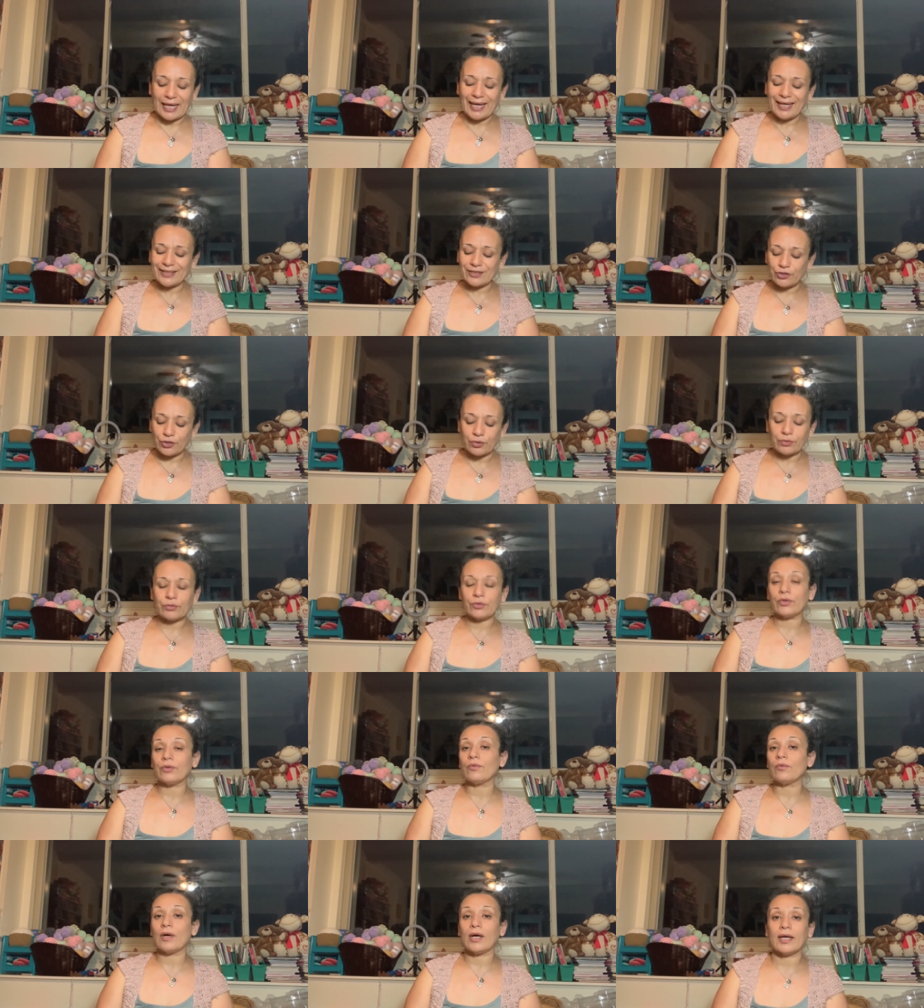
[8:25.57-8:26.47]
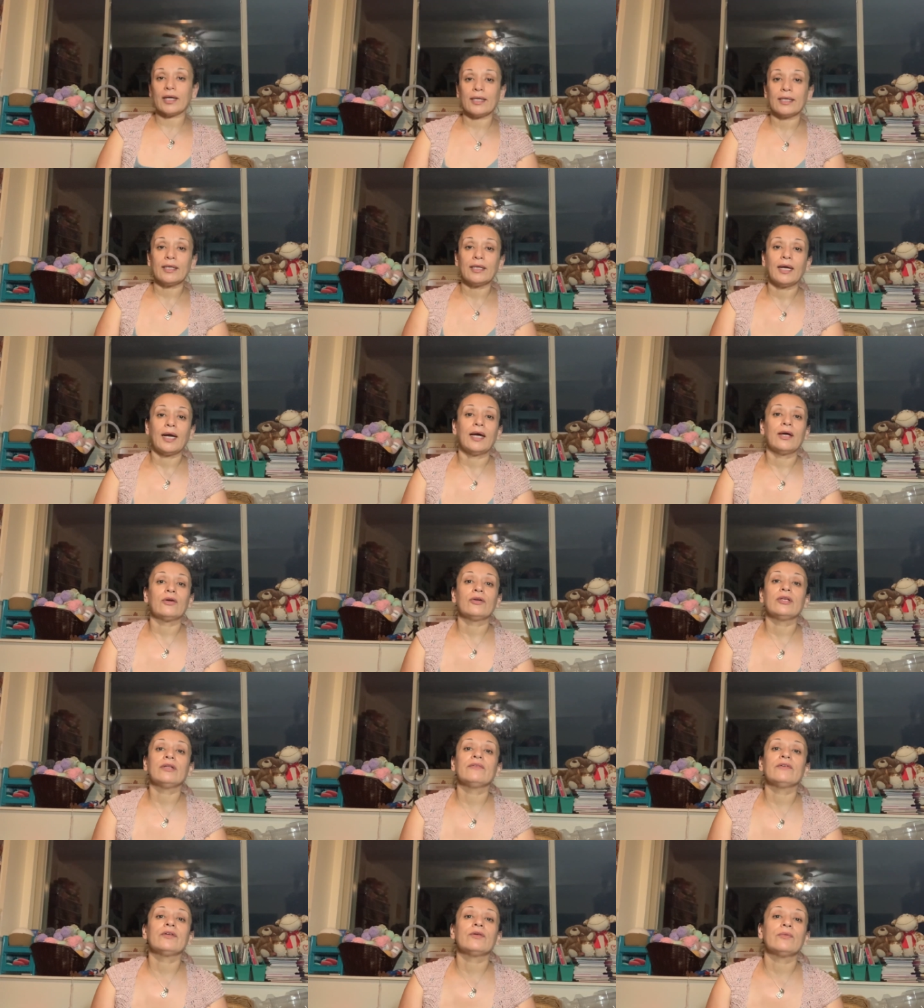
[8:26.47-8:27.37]
I don't know why. I don't
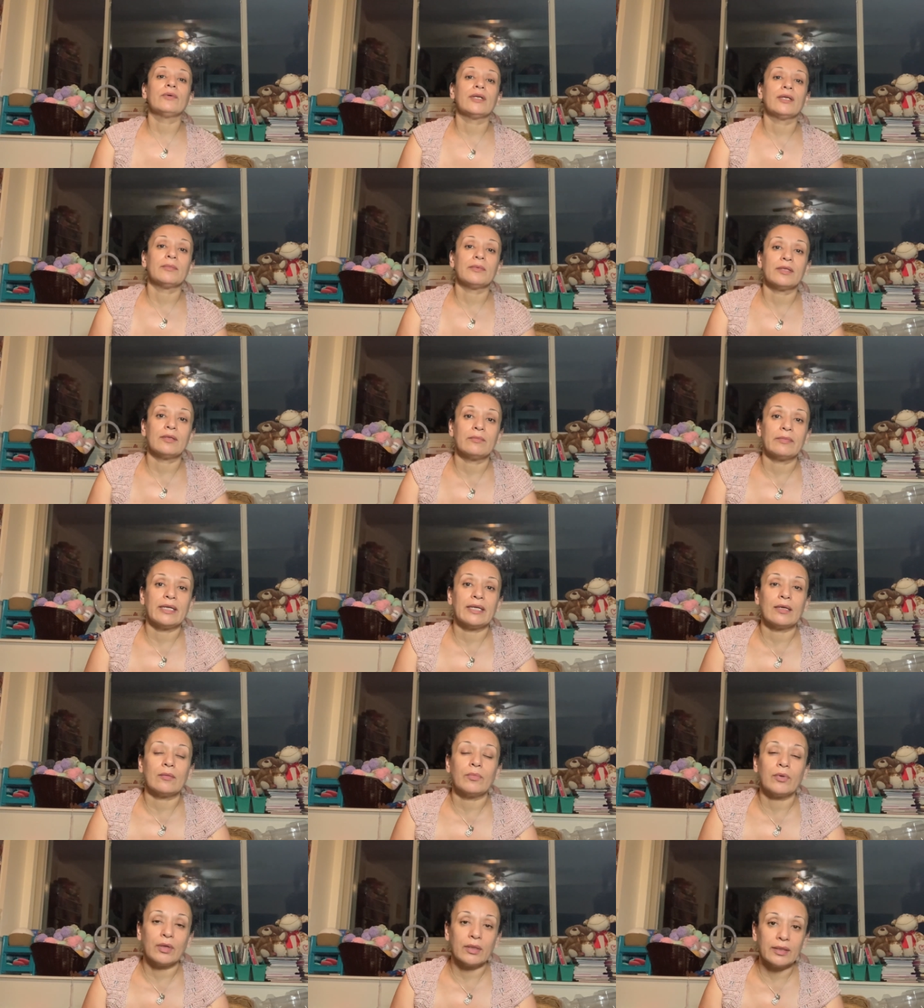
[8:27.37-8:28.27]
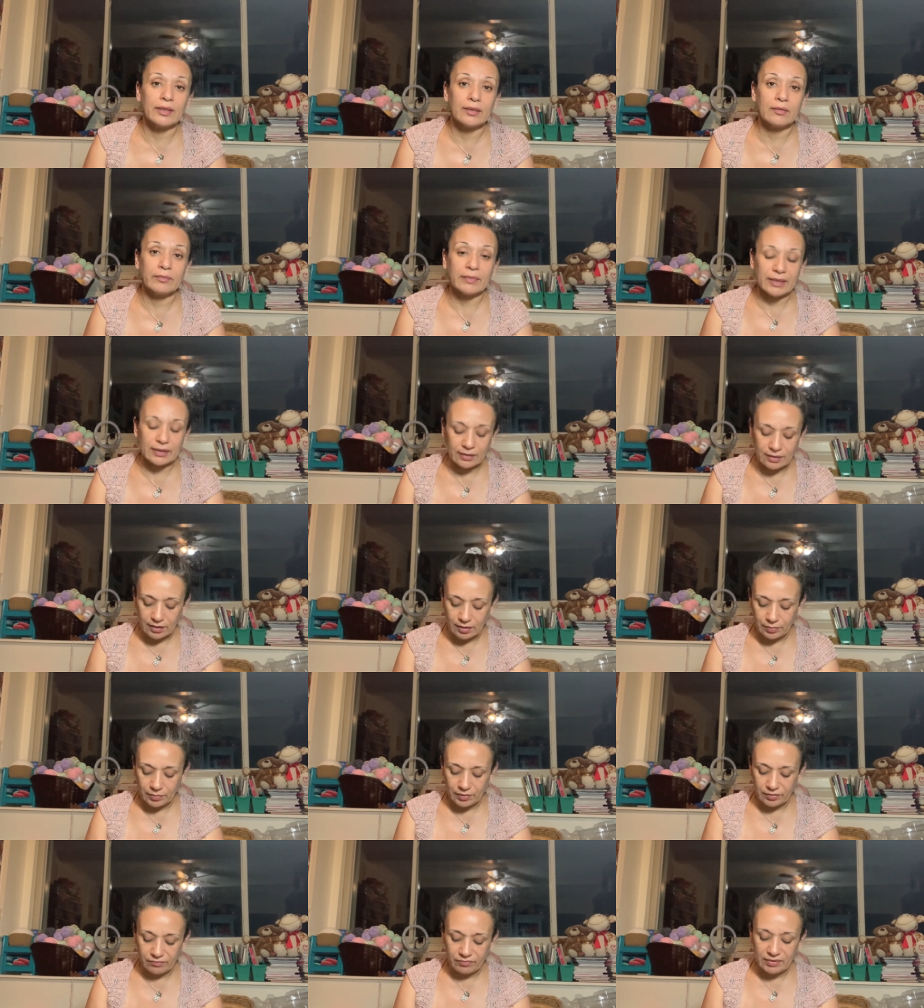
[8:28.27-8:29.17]
even know what I'm going to make. I'm probably going to make a
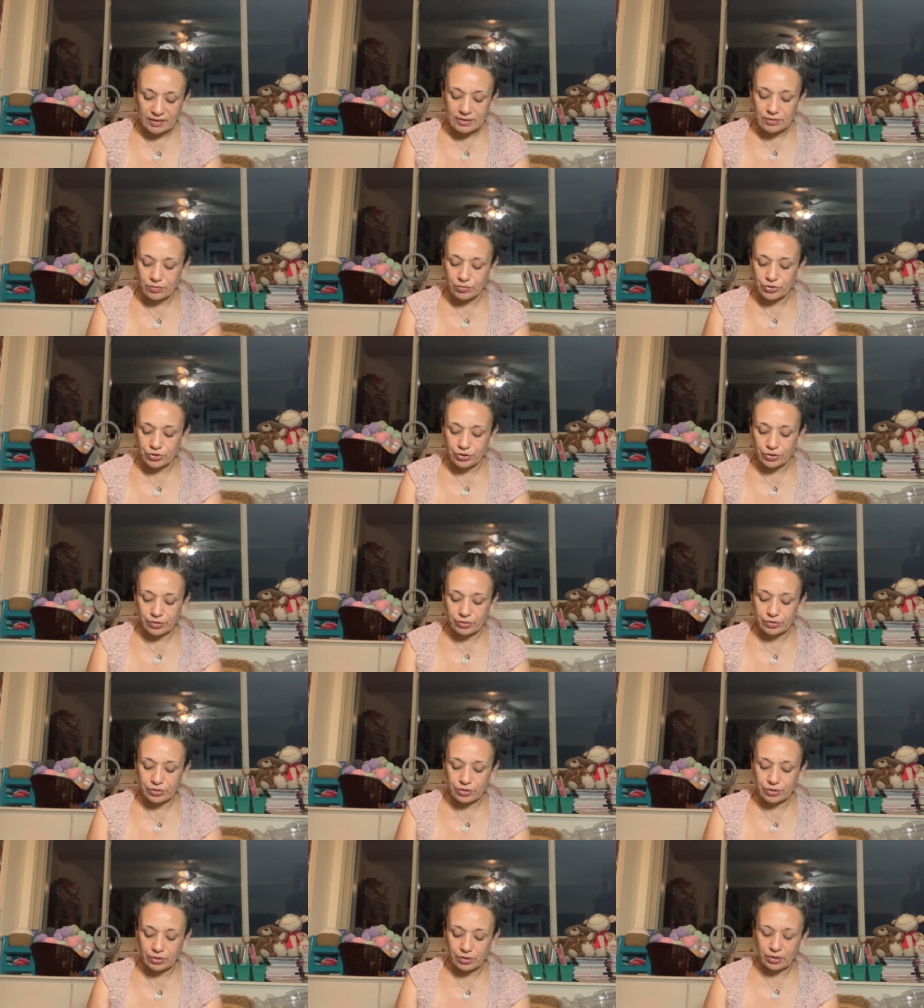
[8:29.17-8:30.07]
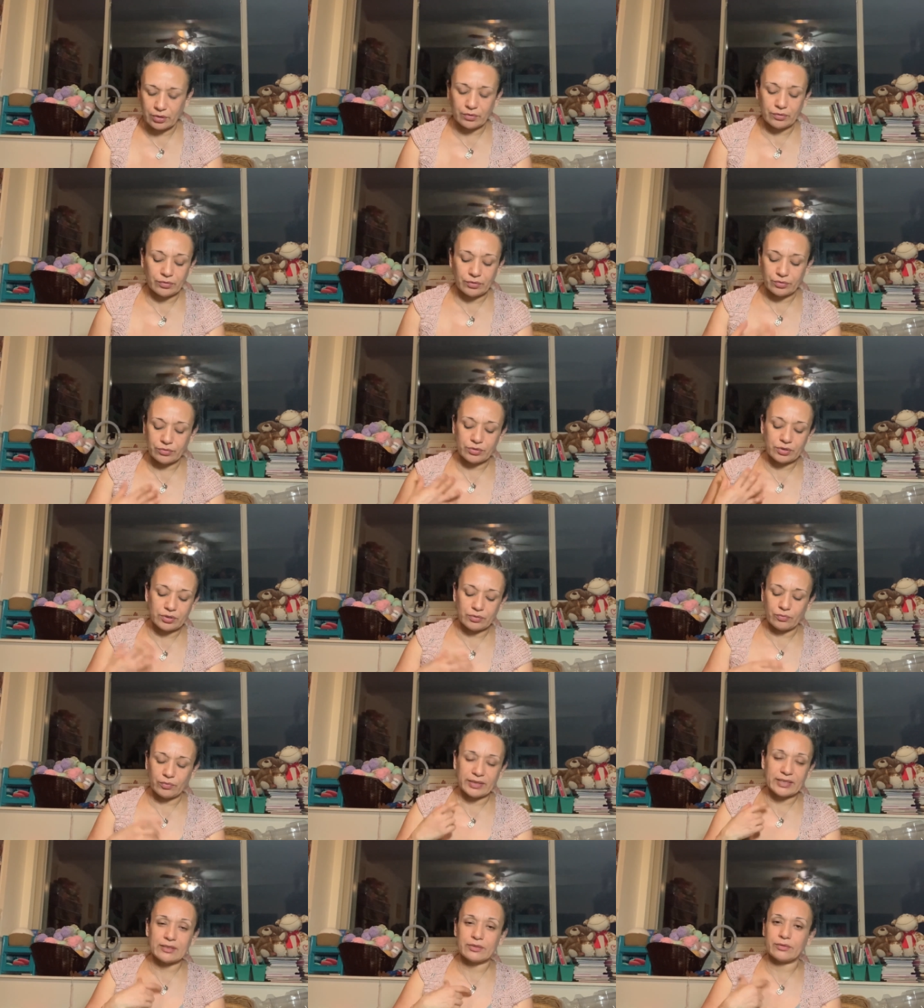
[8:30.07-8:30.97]
couple of muscle shirts, you know, those
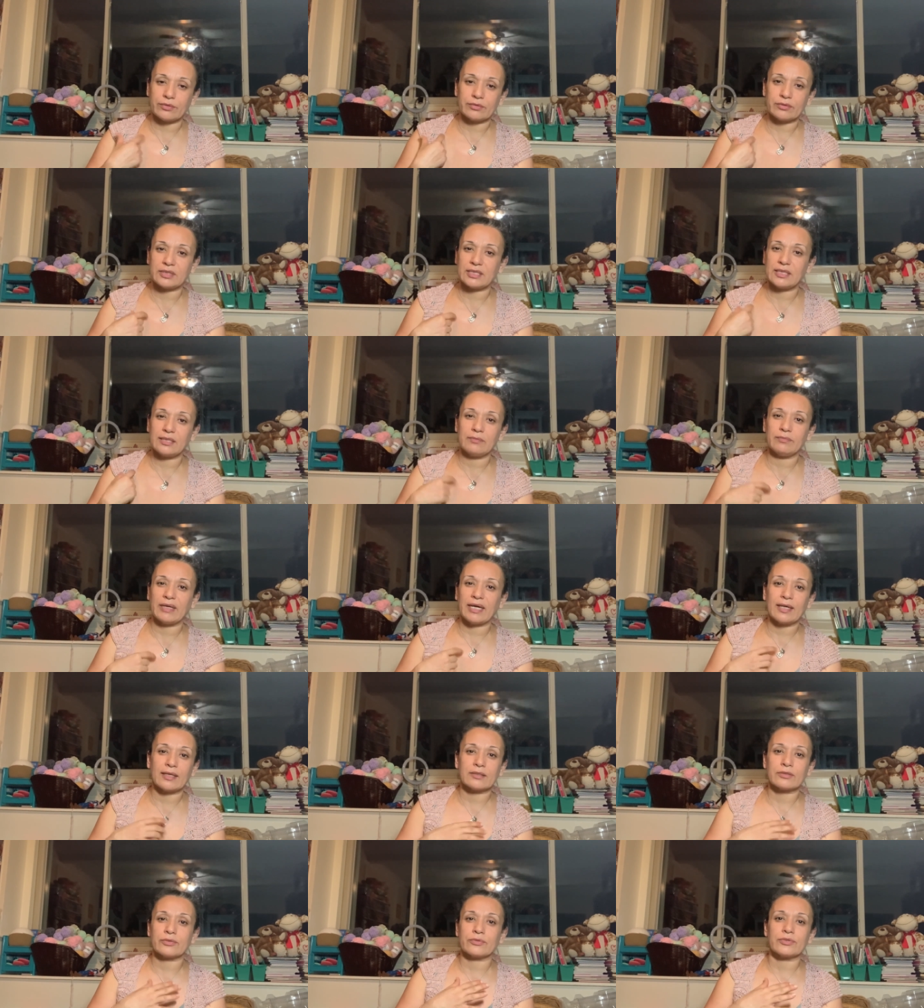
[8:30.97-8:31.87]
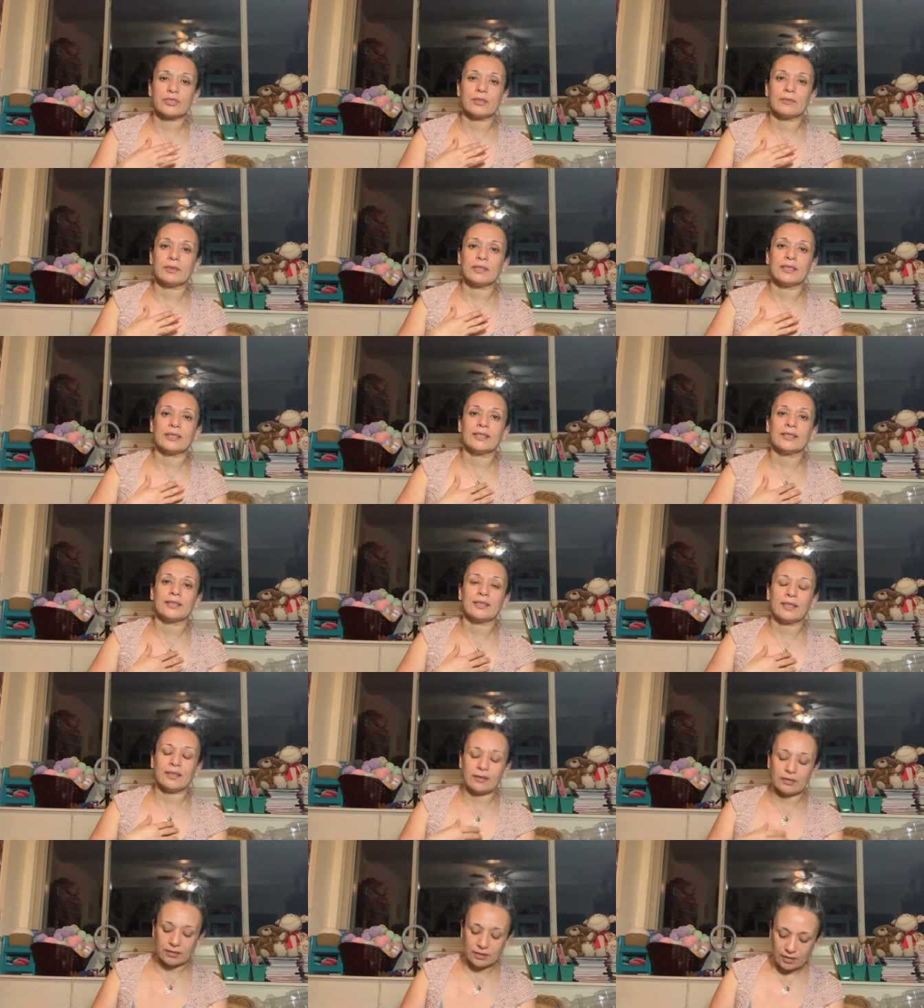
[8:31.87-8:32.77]
razor tea bags or something like that.